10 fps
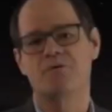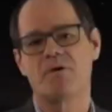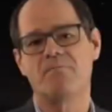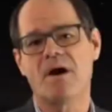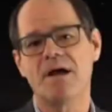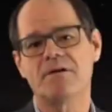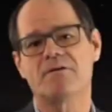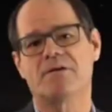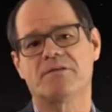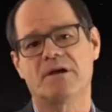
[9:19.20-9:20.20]
as a
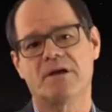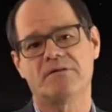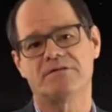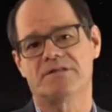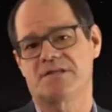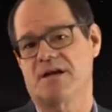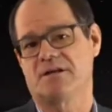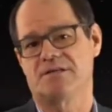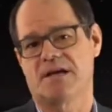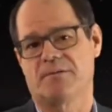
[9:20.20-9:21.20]
reminder that the Kelvin
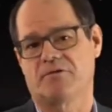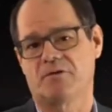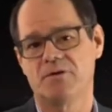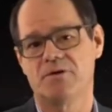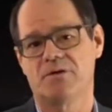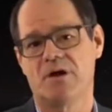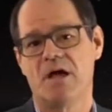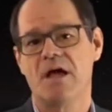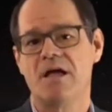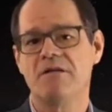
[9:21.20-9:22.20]
scale is absolute.
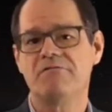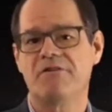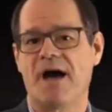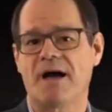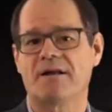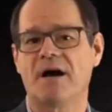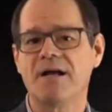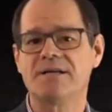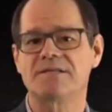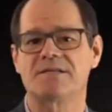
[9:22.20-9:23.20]
In fact,
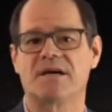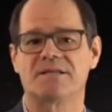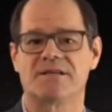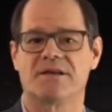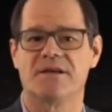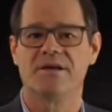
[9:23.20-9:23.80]
I discuss it